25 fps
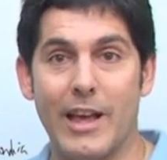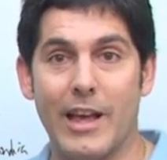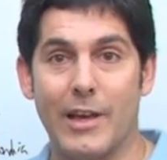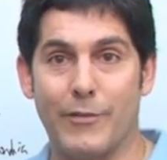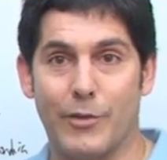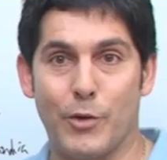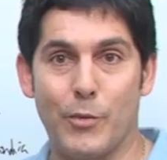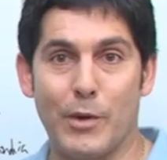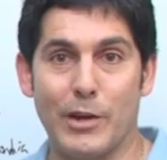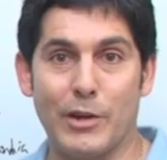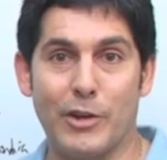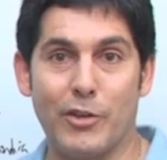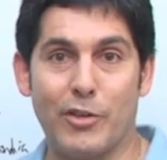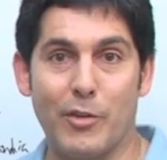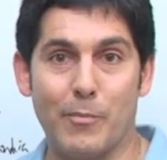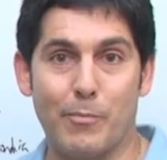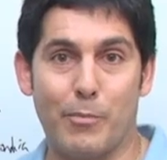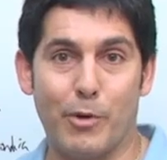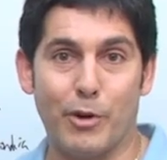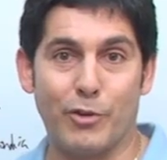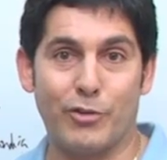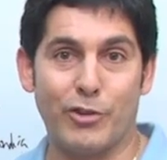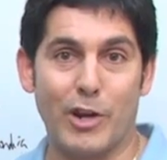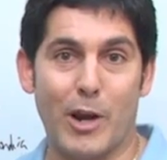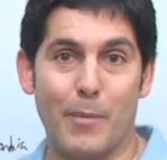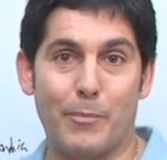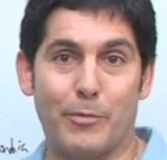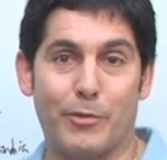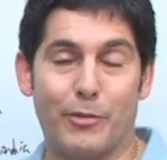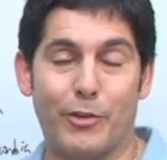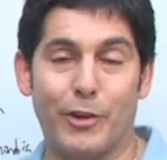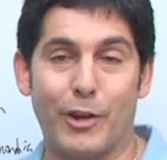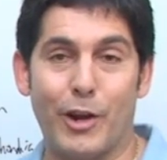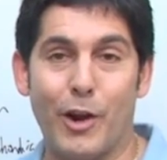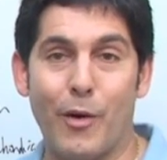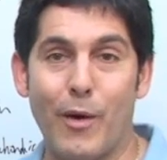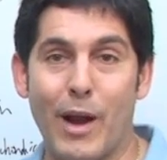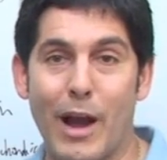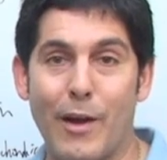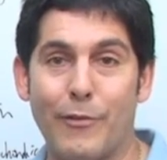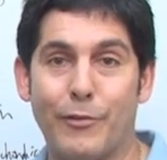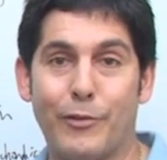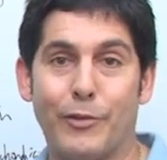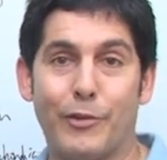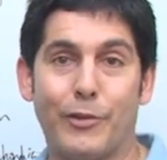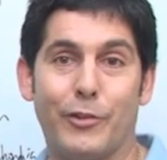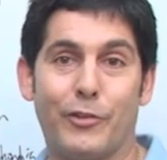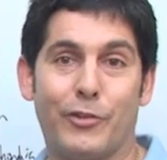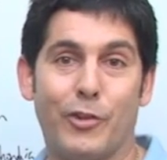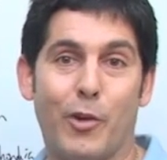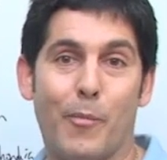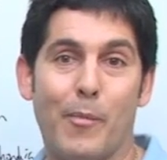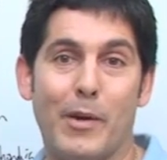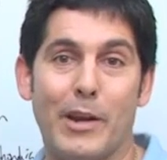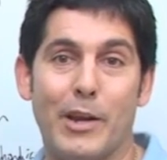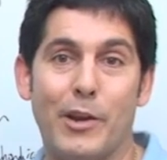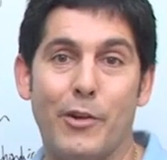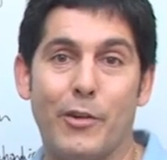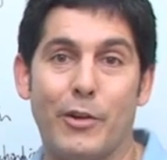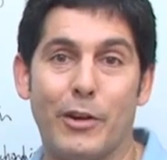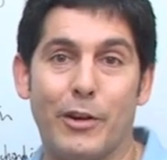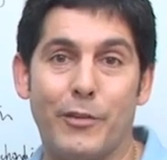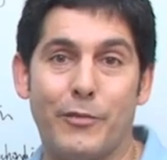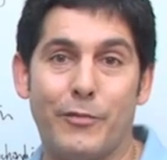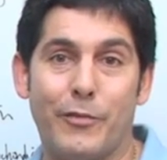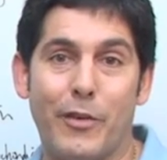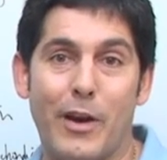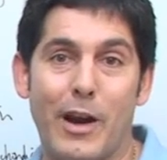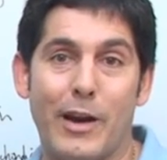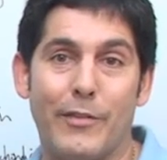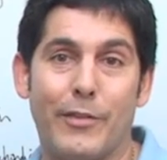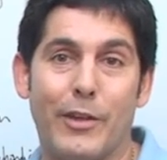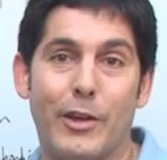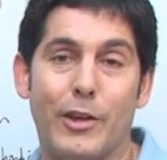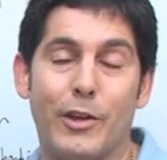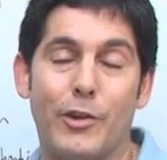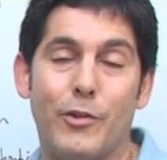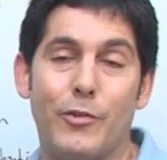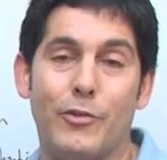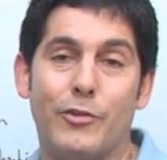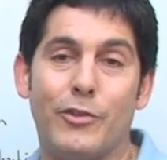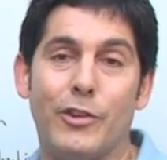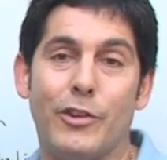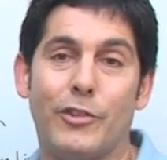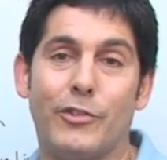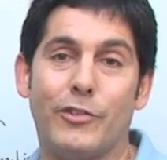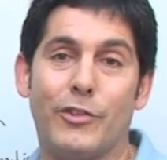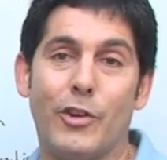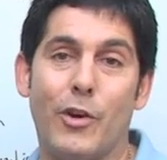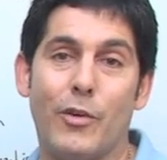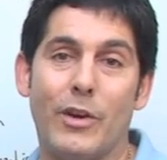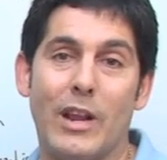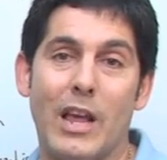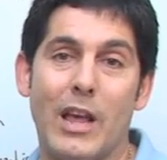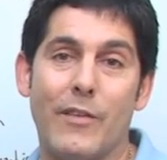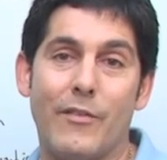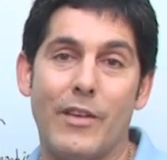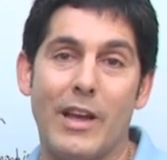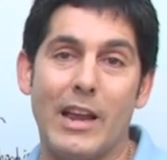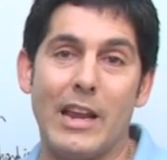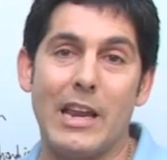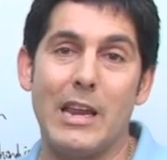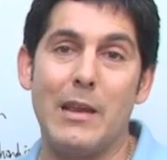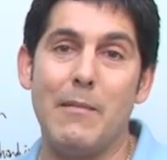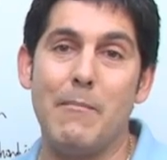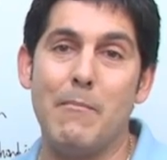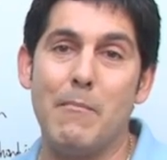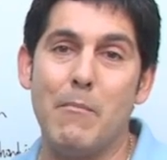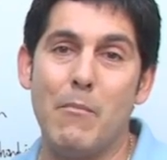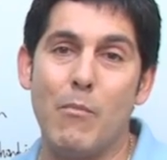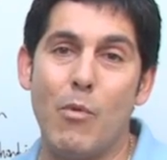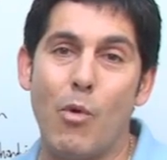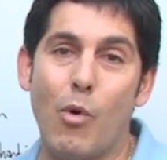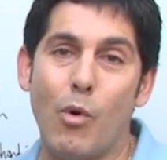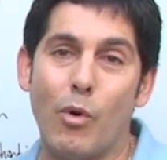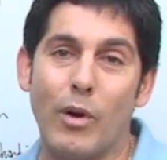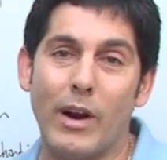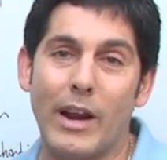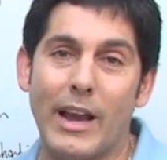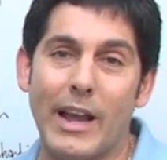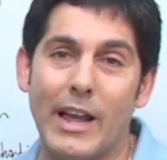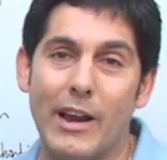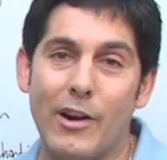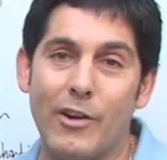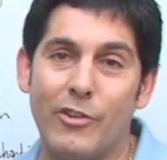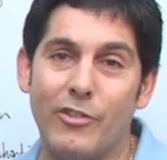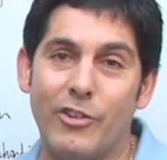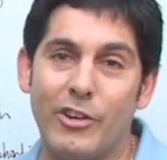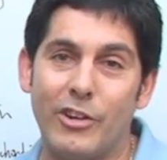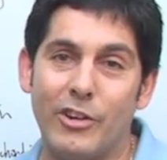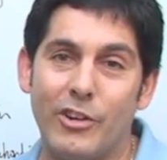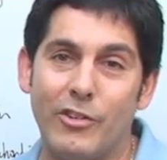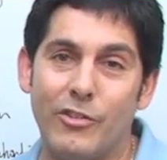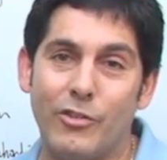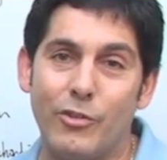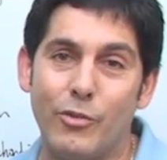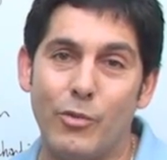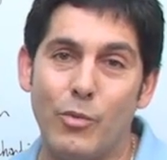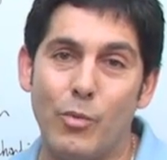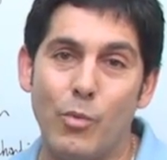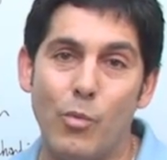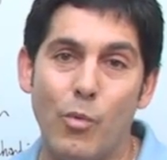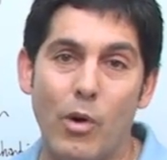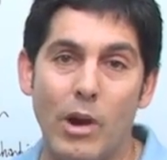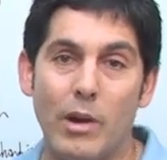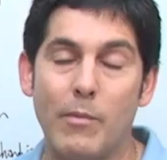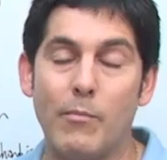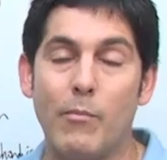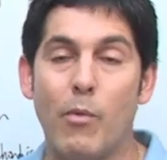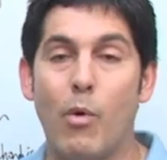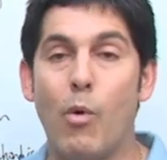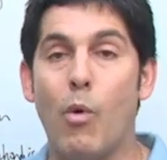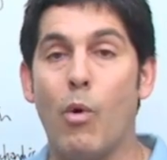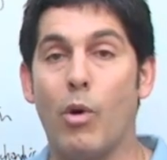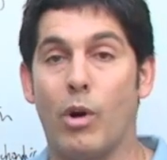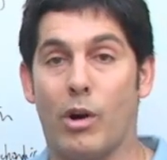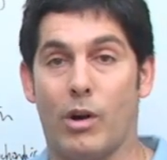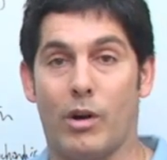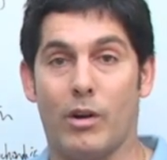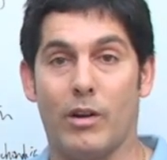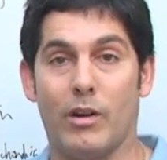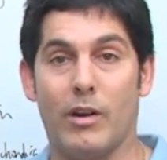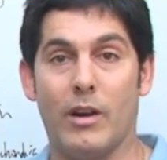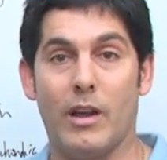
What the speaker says: If you went and did some push-ups, after so many, you're going to find that you just don't have any more energy to do one more.